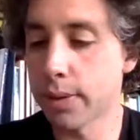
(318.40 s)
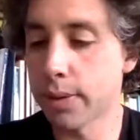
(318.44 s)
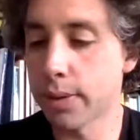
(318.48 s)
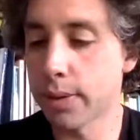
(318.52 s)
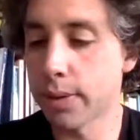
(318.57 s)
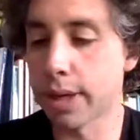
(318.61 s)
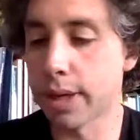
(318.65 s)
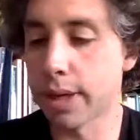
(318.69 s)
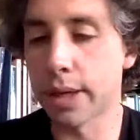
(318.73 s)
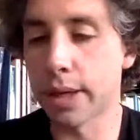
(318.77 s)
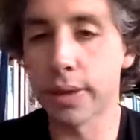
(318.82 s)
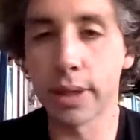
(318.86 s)
Yeah, I
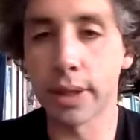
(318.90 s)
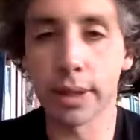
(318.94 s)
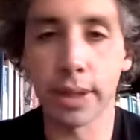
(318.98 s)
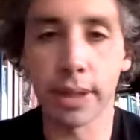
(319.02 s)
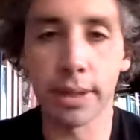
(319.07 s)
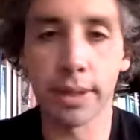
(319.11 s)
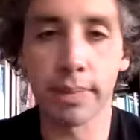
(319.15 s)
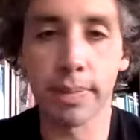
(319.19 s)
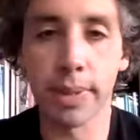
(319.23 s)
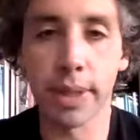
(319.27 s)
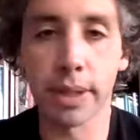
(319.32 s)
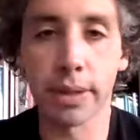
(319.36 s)
would agree. And I
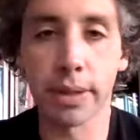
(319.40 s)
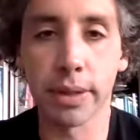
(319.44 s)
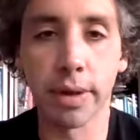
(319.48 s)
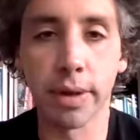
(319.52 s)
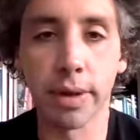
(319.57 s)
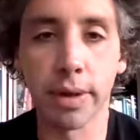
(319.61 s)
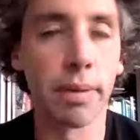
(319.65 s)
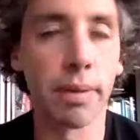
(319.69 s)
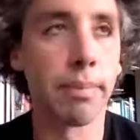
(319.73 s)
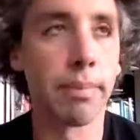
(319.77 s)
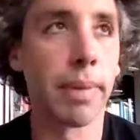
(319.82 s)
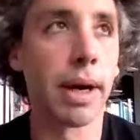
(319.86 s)
think that's
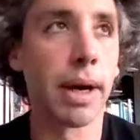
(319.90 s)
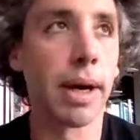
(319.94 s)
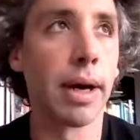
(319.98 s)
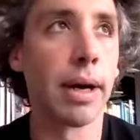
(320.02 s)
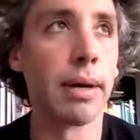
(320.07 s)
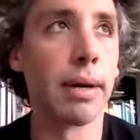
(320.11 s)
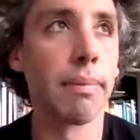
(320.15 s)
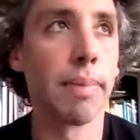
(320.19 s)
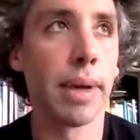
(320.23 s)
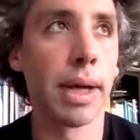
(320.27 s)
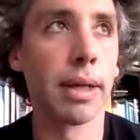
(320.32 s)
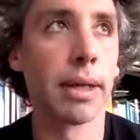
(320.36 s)
being driven
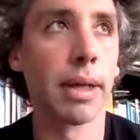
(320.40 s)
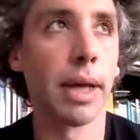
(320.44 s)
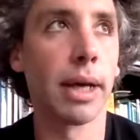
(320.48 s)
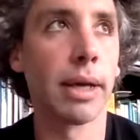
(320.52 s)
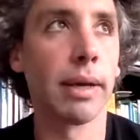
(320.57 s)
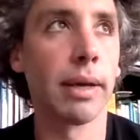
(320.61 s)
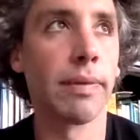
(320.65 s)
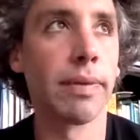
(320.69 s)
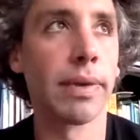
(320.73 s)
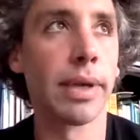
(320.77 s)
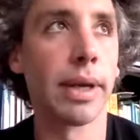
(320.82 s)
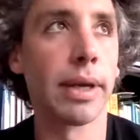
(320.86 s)
by a
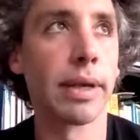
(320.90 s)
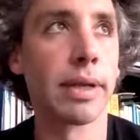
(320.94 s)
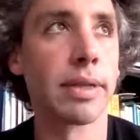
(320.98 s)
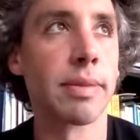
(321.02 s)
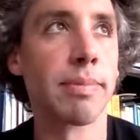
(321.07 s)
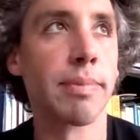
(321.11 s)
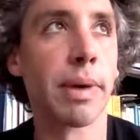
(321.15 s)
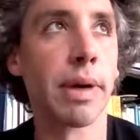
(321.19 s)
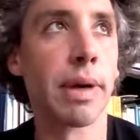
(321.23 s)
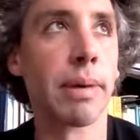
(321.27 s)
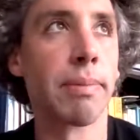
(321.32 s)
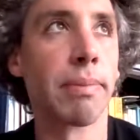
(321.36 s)
lot of
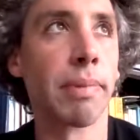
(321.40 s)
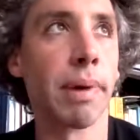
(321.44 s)
things,